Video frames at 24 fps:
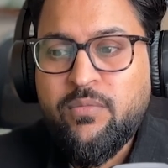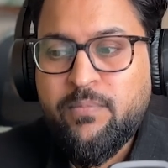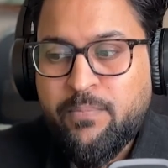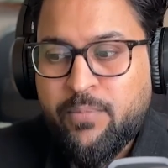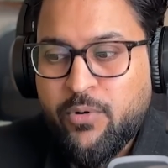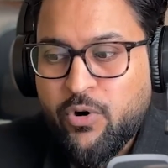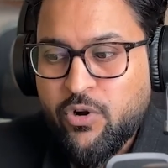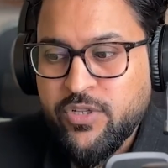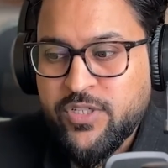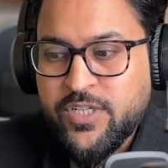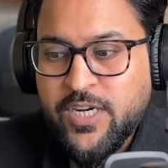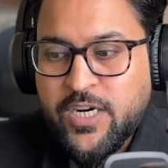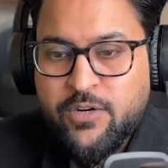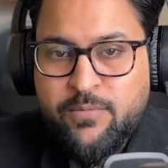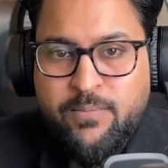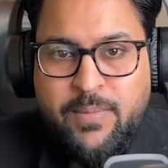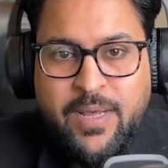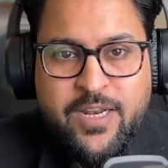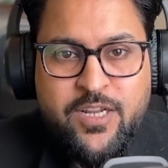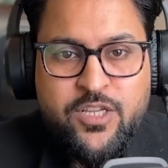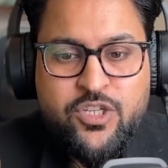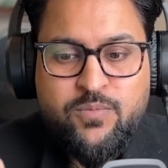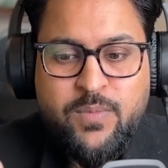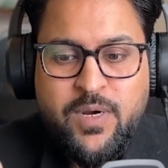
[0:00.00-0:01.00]
project
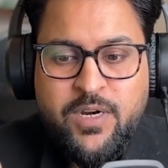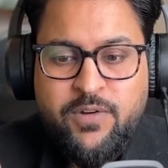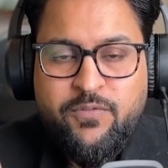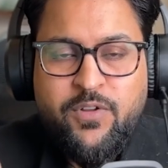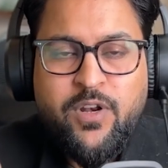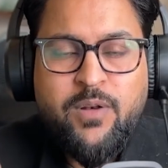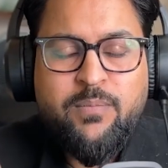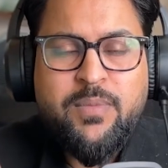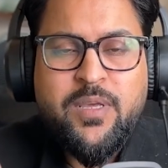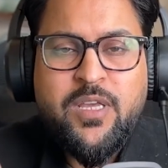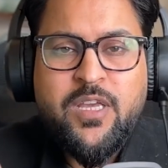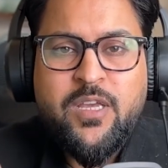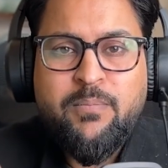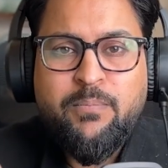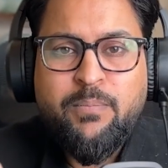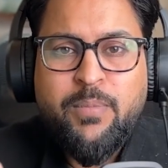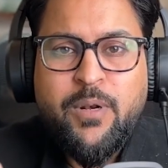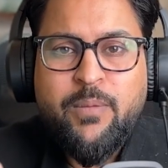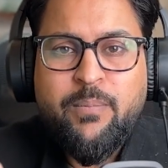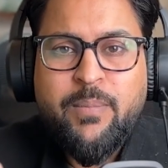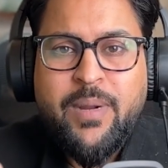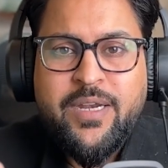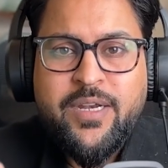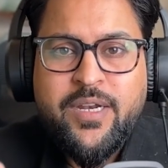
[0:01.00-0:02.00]
management will be
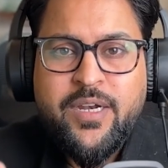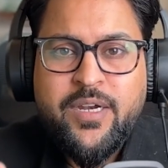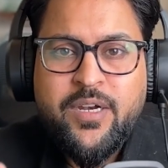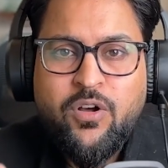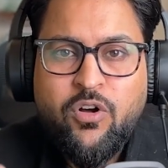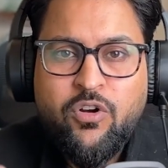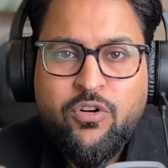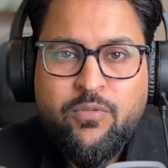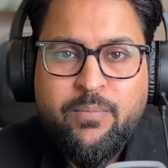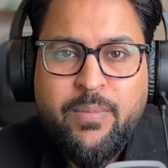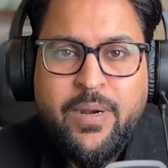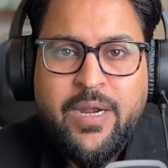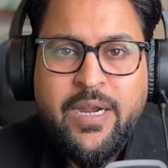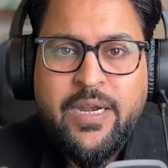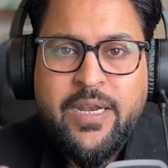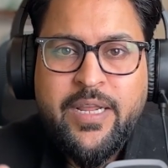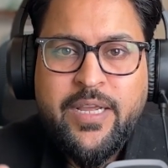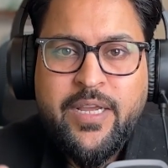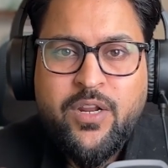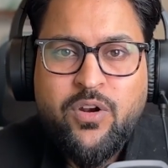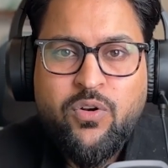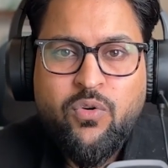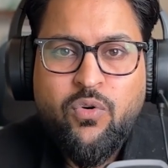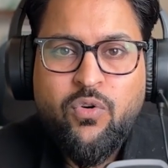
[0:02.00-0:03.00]
implemented on
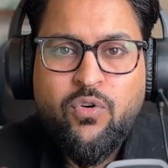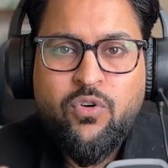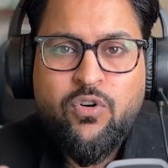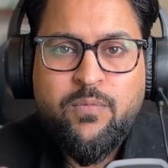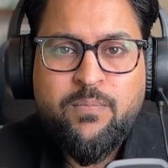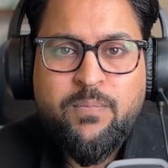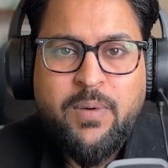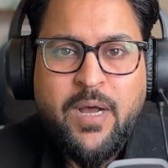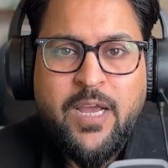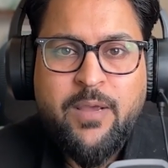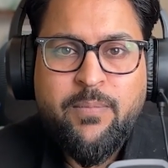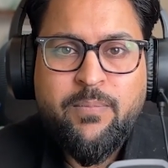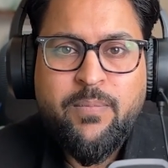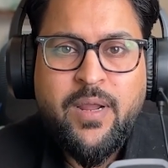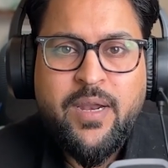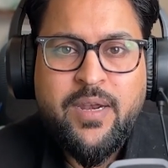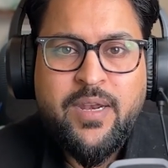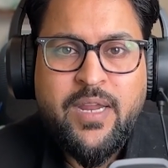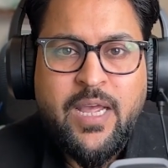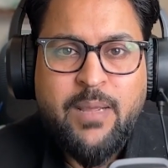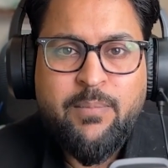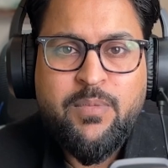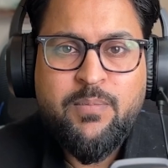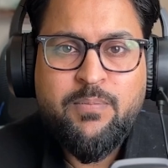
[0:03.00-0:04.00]
building, road, pipeline,
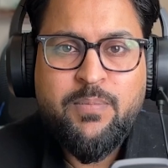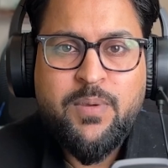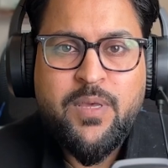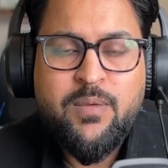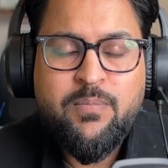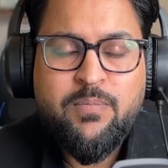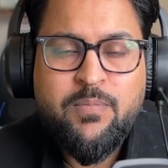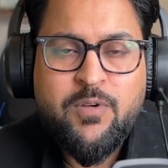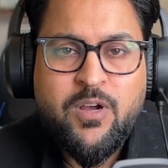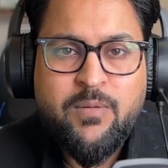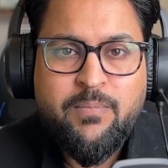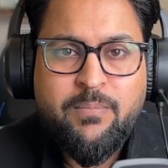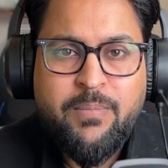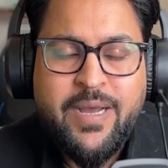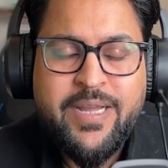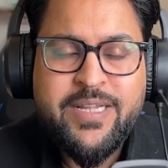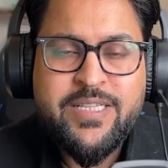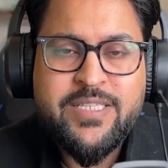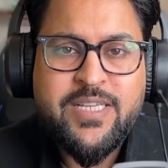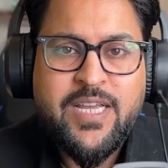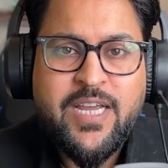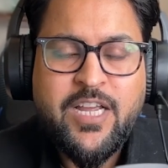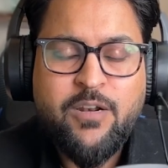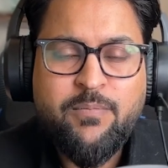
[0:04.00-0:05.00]
MEP,
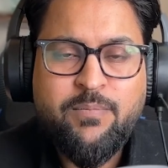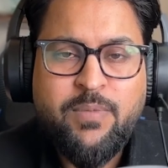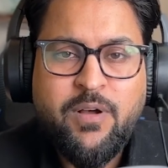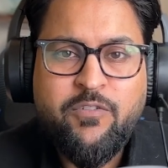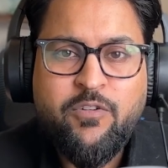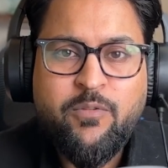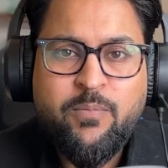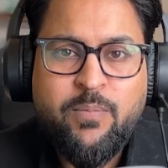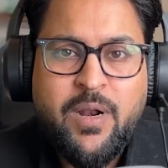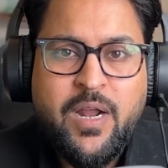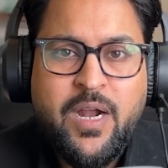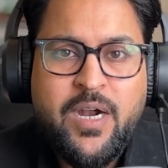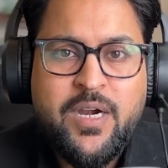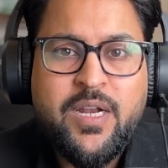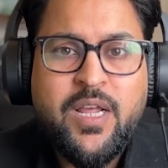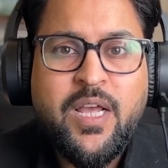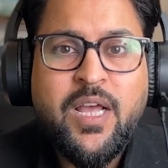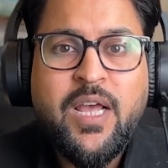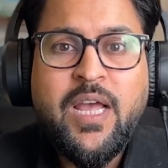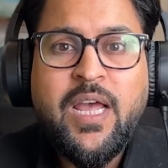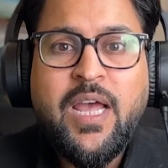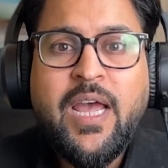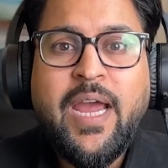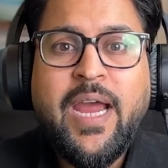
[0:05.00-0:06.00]
combined cycle power plant.
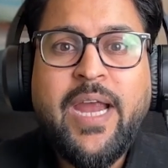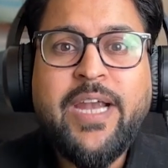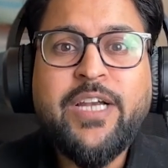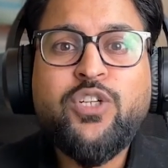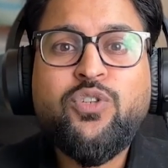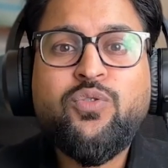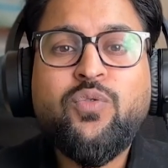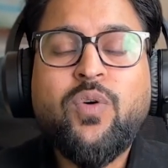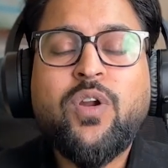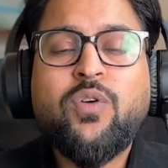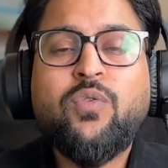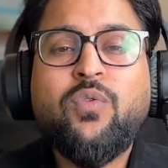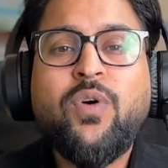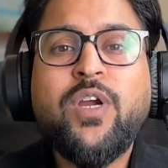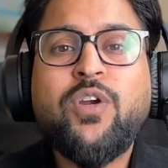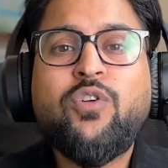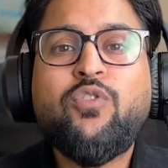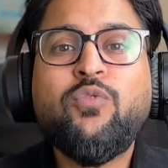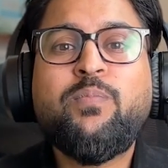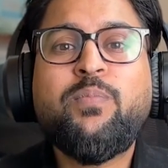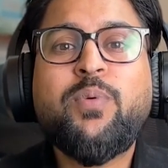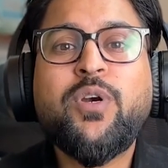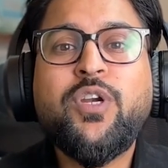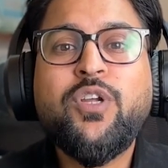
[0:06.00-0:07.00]
And you are going
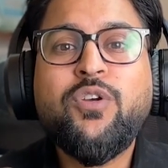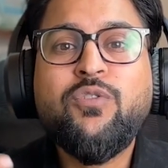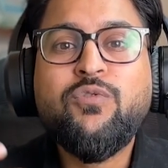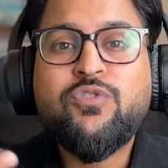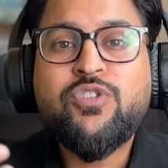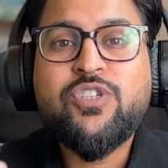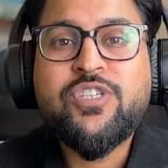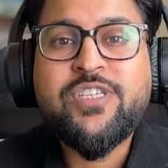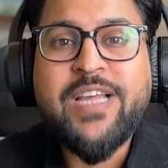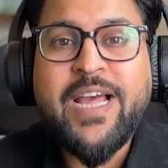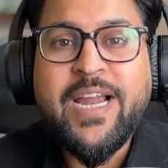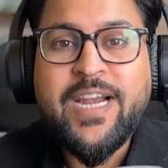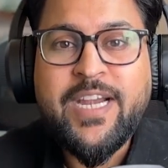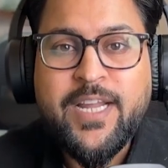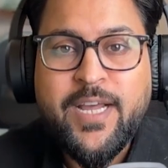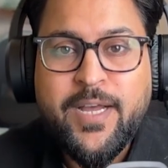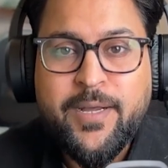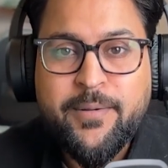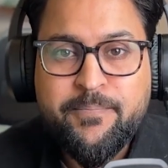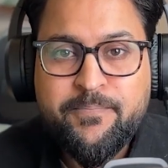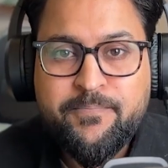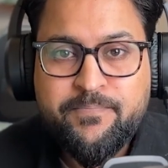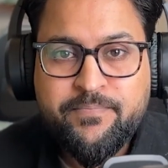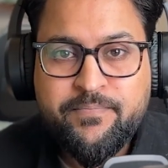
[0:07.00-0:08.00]
to produce data.
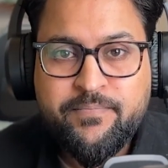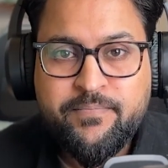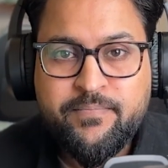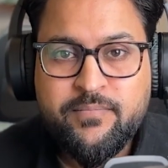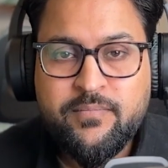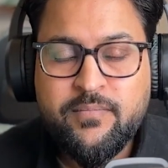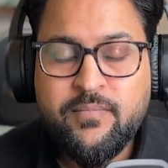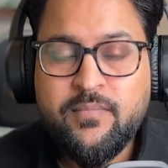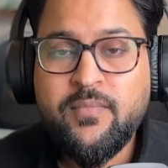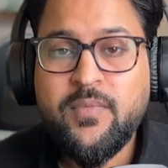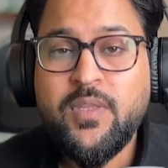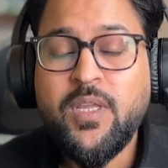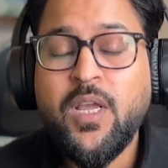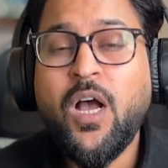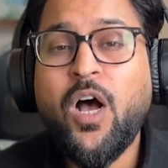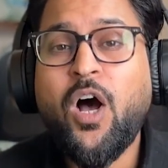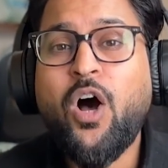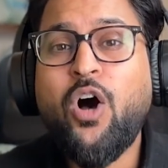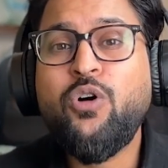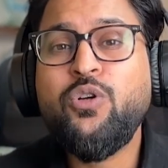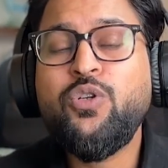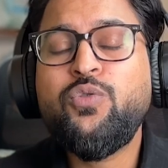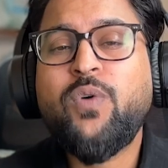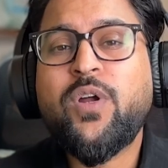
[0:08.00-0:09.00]

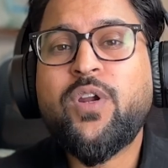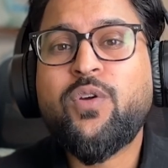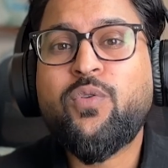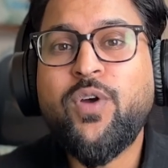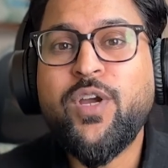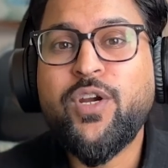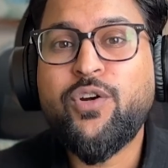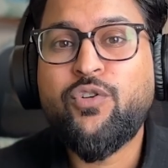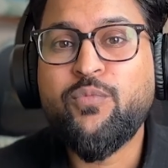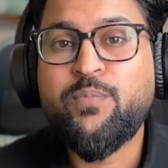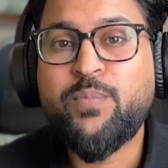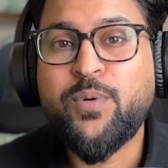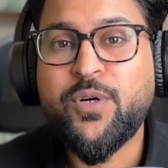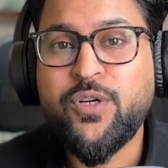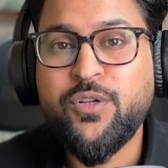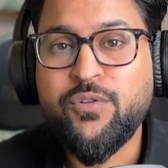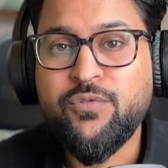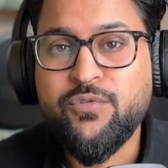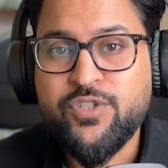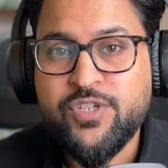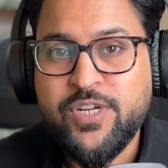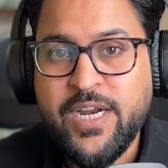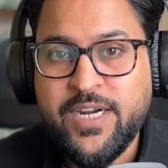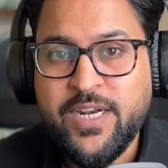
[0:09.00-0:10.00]
How you are going to
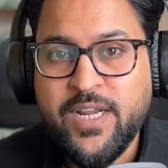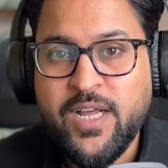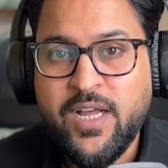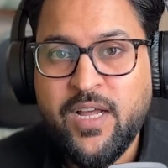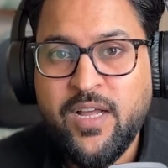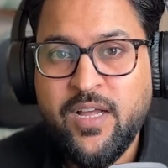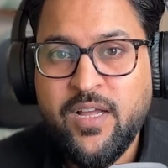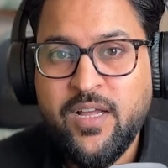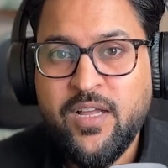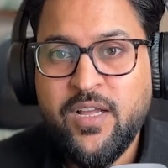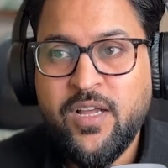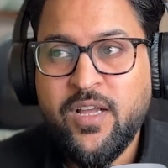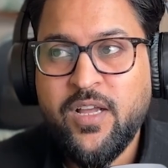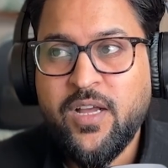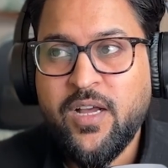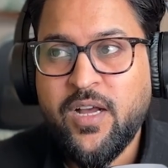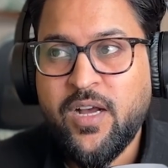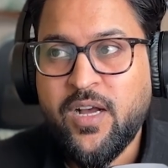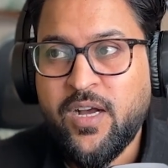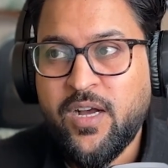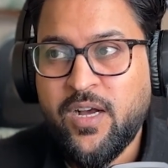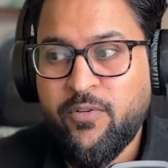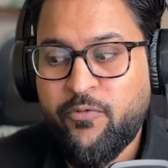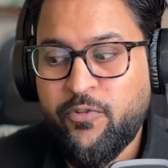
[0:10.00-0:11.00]
produce data?
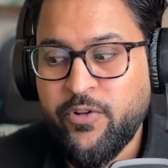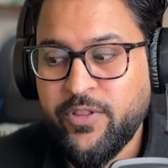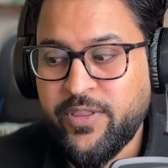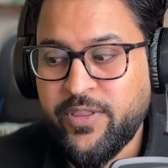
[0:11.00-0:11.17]
For